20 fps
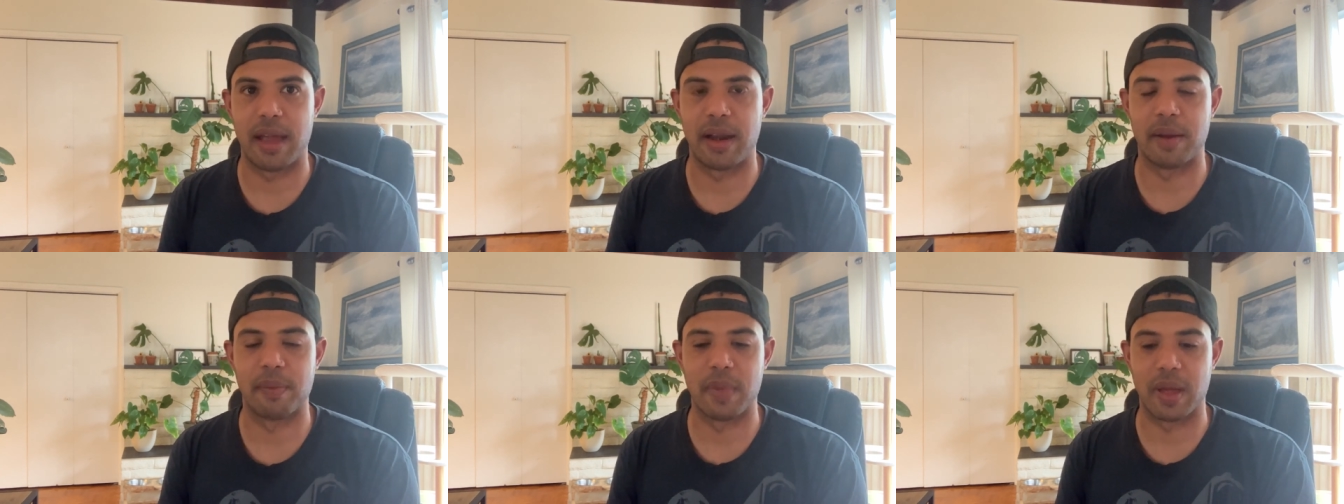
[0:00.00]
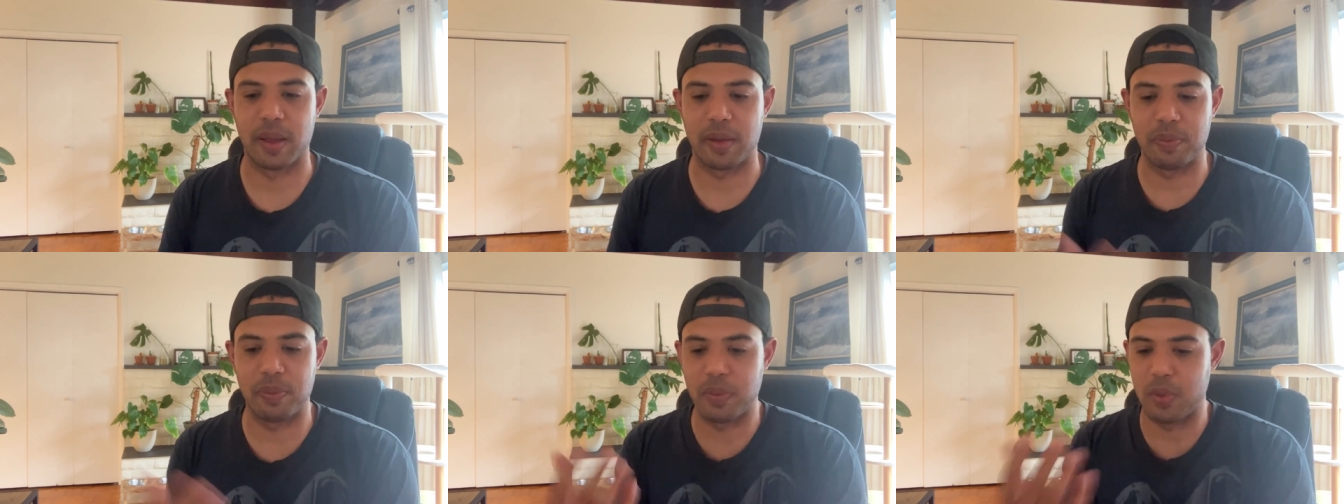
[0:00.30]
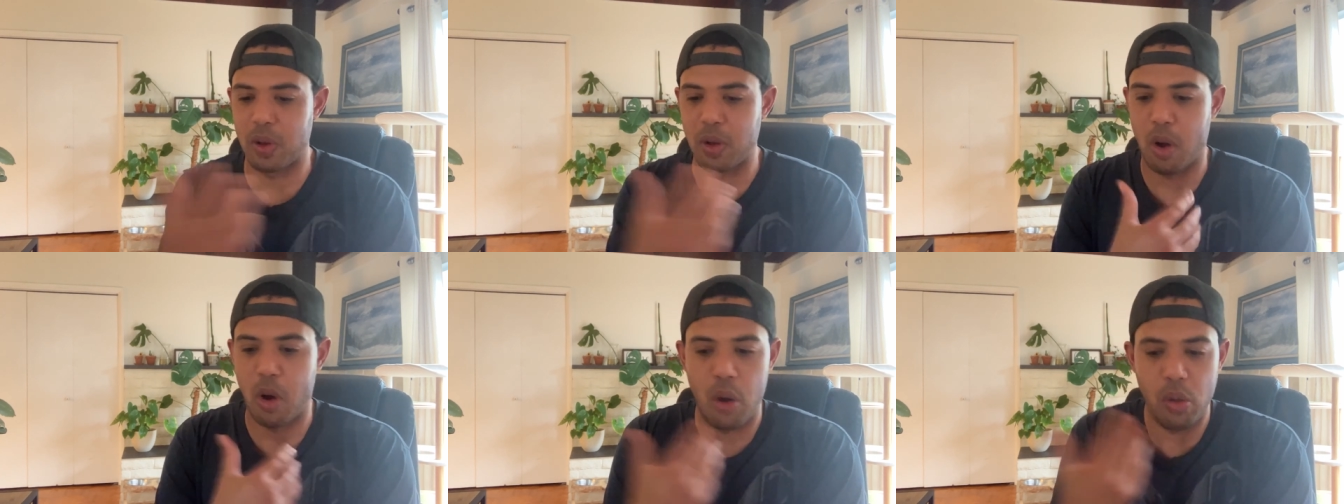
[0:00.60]
And I'm like,
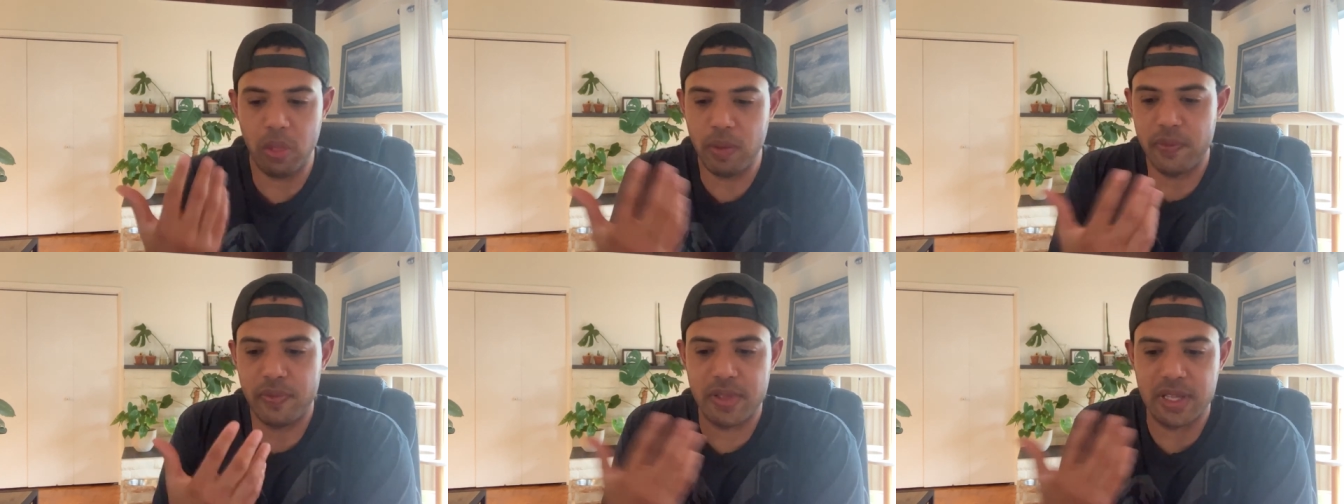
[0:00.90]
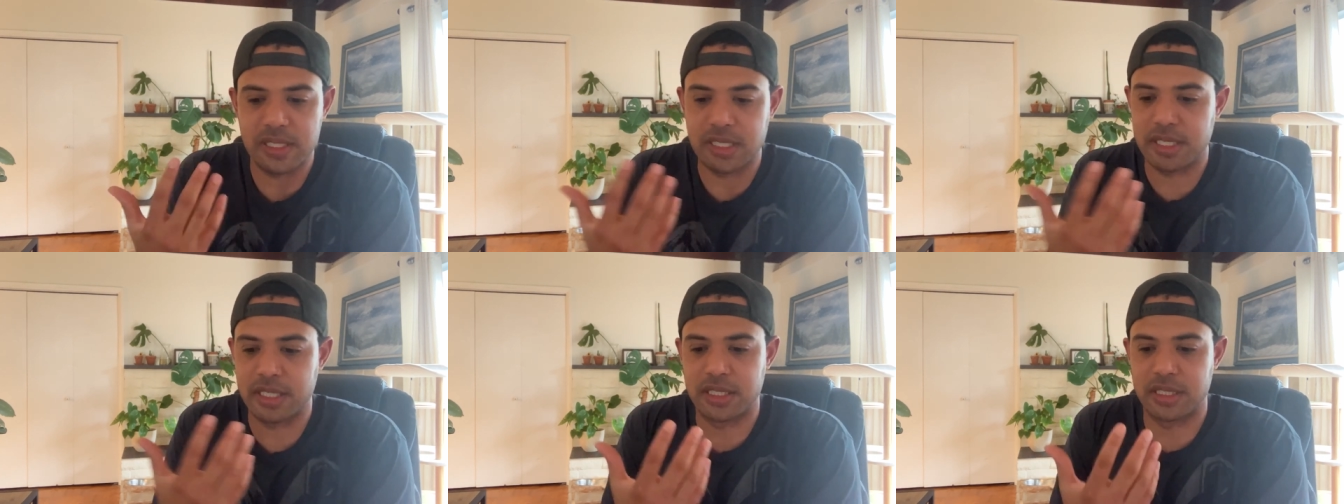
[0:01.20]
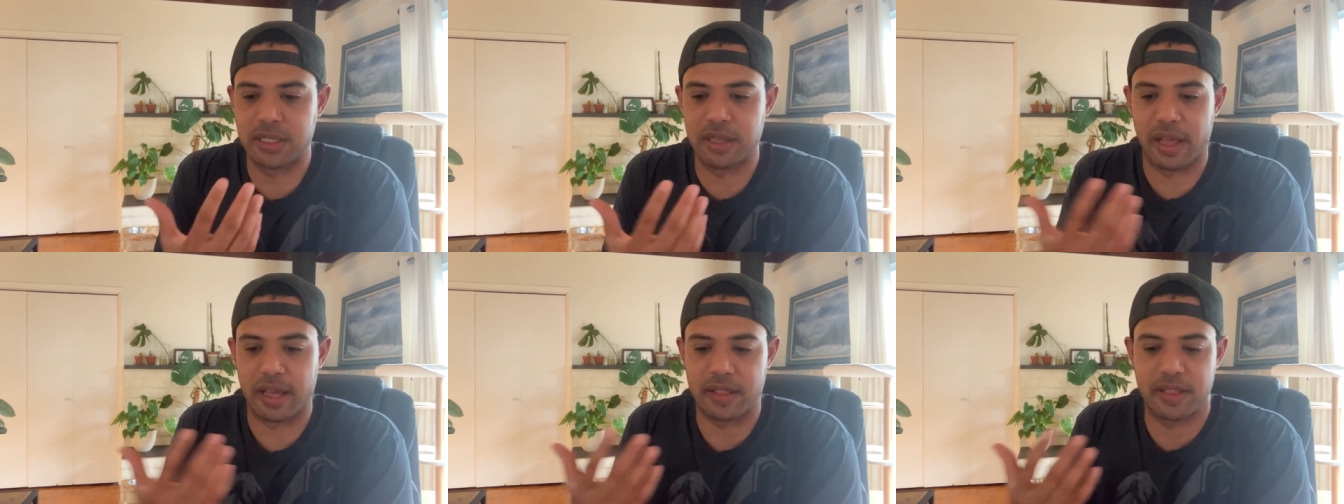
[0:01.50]
all of this
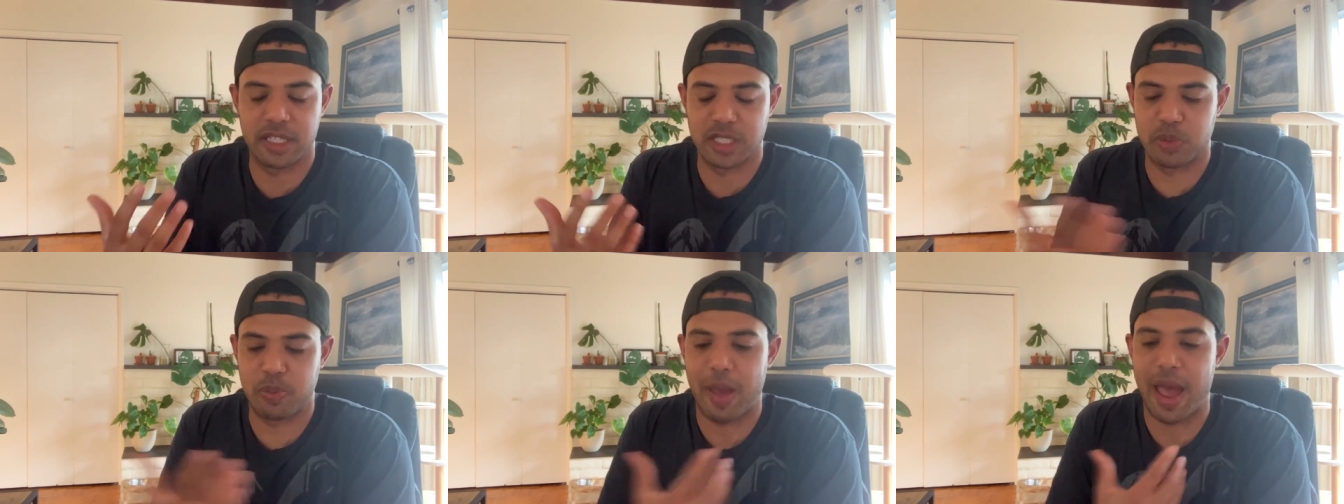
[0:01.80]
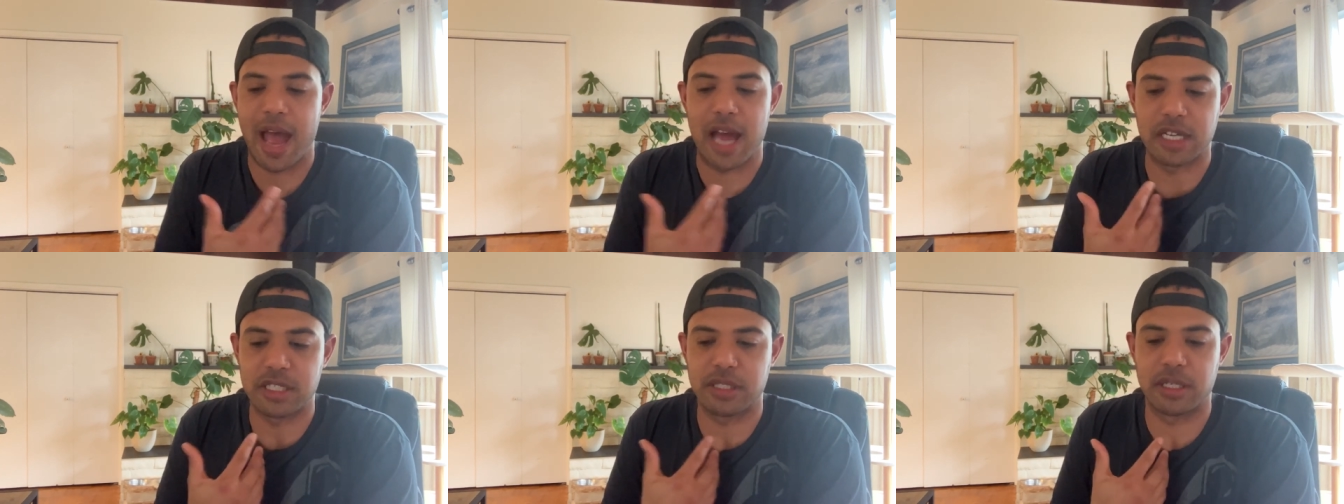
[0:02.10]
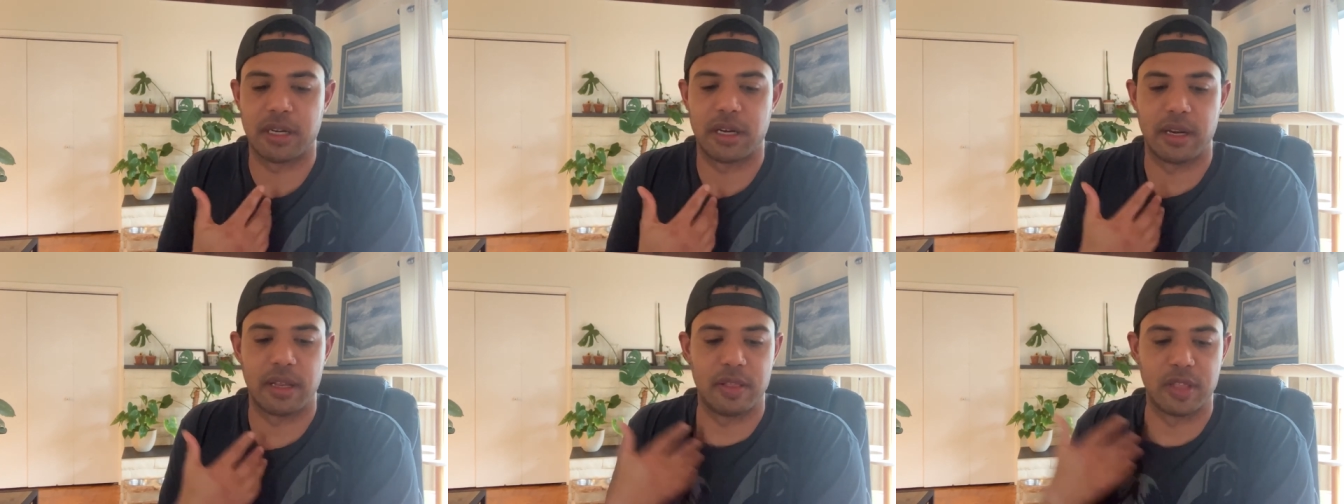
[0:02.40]
is like this
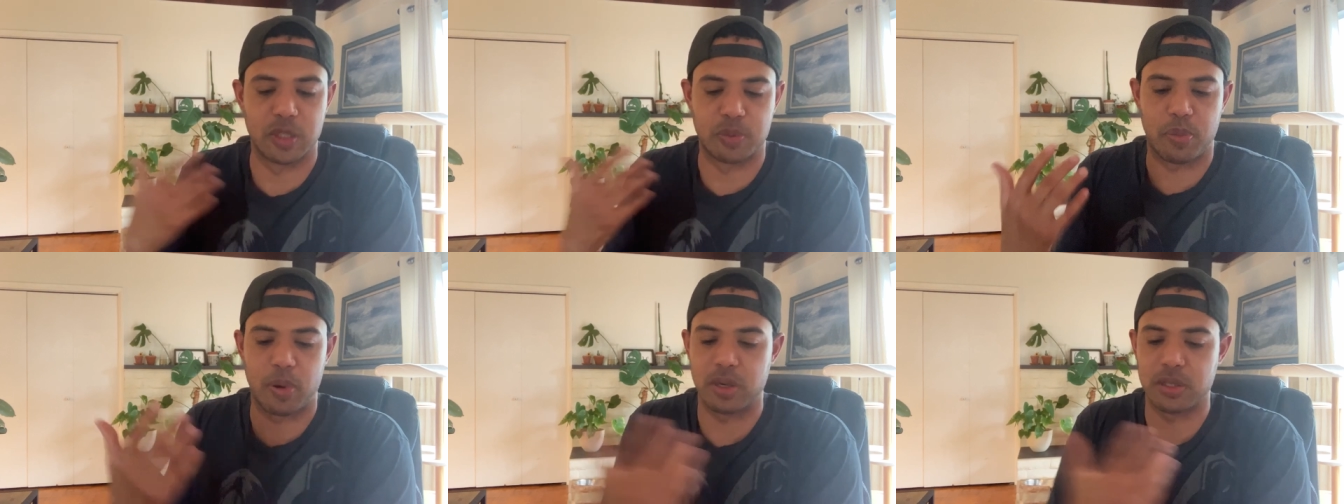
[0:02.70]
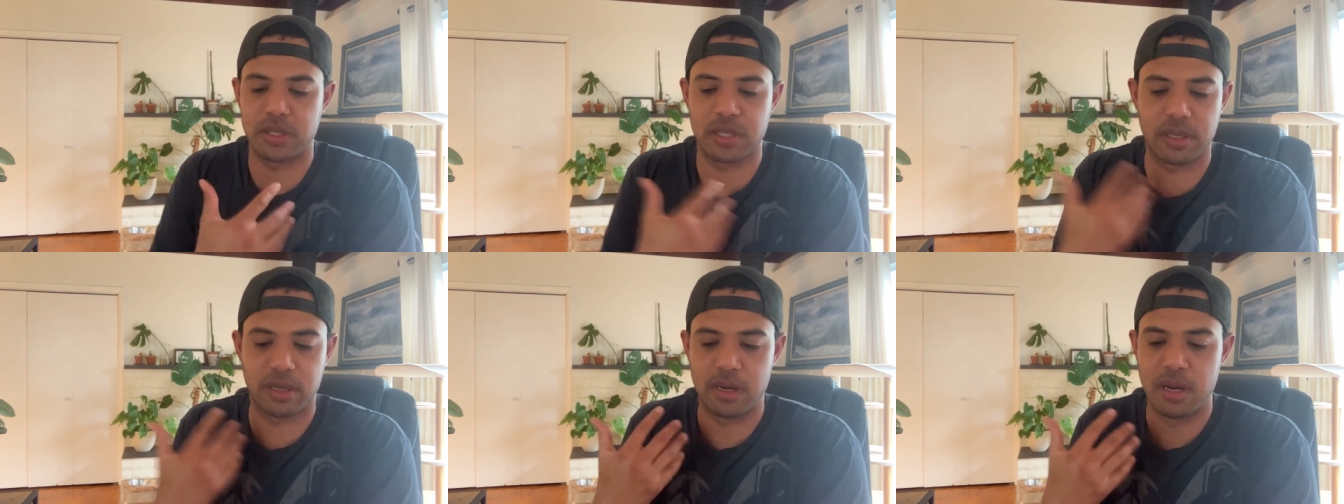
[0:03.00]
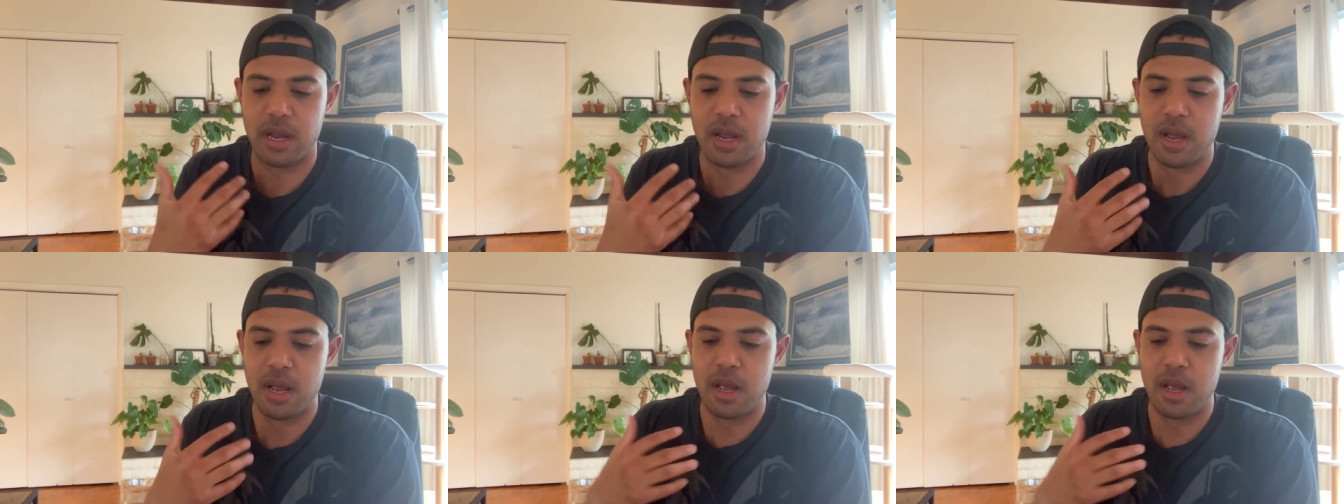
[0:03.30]
passion in this person